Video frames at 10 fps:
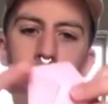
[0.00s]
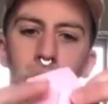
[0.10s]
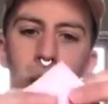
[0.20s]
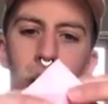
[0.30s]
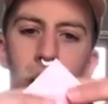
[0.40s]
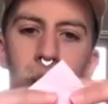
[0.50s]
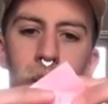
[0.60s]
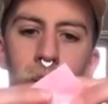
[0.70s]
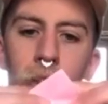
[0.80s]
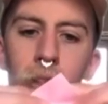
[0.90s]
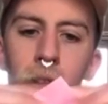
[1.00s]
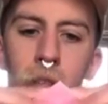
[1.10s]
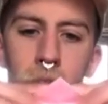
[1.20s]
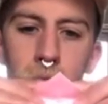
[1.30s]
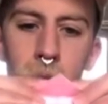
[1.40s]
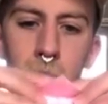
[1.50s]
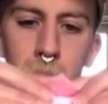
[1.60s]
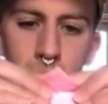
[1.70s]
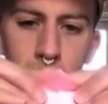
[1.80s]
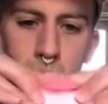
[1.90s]
and then you do the same
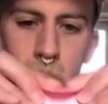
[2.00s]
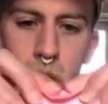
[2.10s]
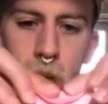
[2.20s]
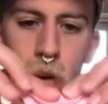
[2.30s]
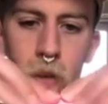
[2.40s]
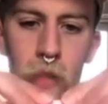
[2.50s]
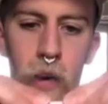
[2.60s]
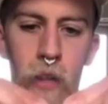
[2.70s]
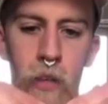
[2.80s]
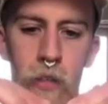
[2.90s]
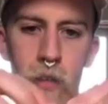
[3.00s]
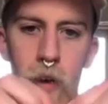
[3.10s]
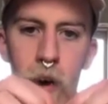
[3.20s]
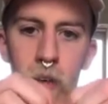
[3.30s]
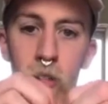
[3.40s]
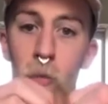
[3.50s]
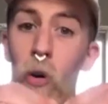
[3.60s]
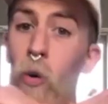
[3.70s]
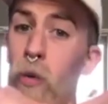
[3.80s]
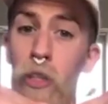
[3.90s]
on the other side. So all we're
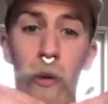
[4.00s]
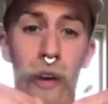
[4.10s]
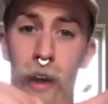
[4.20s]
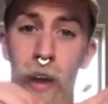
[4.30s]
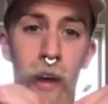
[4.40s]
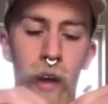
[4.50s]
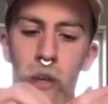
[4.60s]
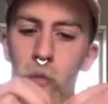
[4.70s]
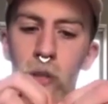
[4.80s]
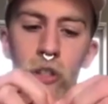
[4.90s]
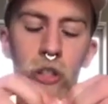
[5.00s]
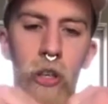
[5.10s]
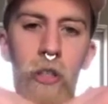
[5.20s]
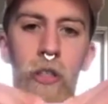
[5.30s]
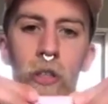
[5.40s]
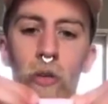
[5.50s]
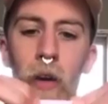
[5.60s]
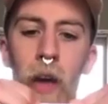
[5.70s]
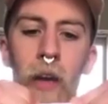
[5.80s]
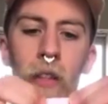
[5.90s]
doing here is we're just
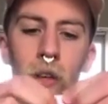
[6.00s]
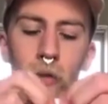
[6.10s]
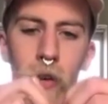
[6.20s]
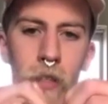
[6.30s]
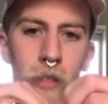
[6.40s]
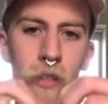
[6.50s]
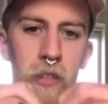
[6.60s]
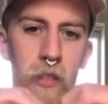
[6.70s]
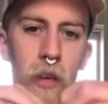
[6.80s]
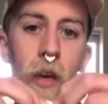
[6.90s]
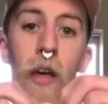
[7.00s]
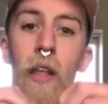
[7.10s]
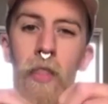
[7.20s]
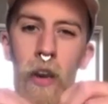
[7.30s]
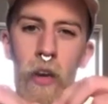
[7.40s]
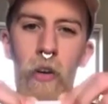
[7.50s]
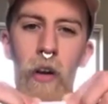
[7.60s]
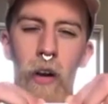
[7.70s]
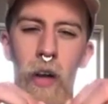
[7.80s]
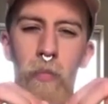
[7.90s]
creating the creases that are going to
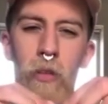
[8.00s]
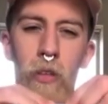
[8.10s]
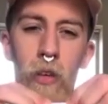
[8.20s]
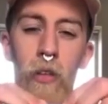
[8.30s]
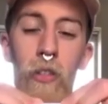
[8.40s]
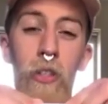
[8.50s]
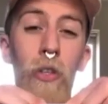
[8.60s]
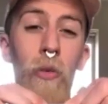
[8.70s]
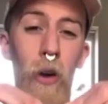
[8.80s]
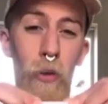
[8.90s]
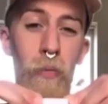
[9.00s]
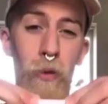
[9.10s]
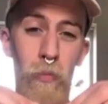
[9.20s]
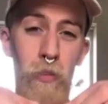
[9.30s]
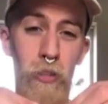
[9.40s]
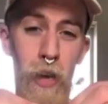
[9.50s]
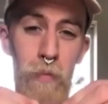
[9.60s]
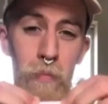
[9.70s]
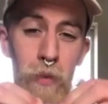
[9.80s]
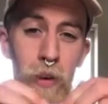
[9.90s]
enable us to open up the shape
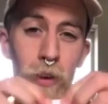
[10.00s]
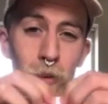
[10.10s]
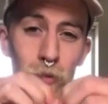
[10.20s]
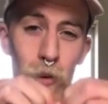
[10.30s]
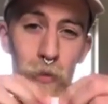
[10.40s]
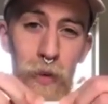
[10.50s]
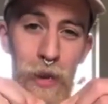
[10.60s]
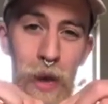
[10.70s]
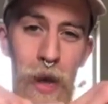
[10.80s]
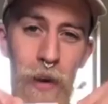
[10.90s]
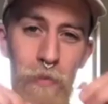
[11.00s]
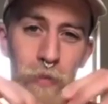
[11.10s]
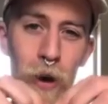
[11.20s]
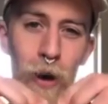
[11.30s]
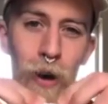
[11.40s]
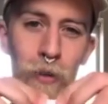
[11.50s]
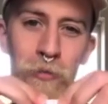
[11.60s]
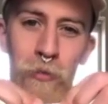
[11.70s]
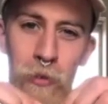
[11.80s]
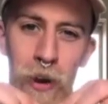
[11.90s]
so that we can have our
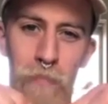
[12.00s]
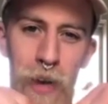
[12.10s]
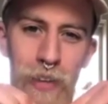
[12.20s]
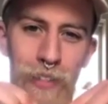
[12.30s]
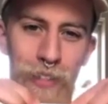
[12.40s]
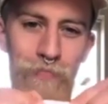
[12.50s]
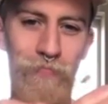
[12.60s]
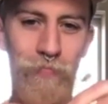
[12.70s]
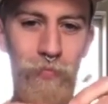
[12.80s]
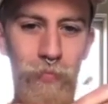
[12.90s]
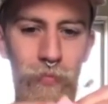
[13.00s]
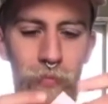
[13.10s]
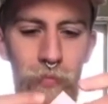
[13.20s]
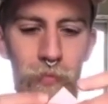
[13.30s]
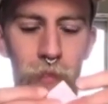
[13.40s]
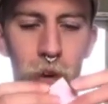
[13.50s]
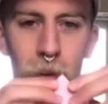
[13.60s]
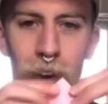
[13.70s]
crane base. Okay,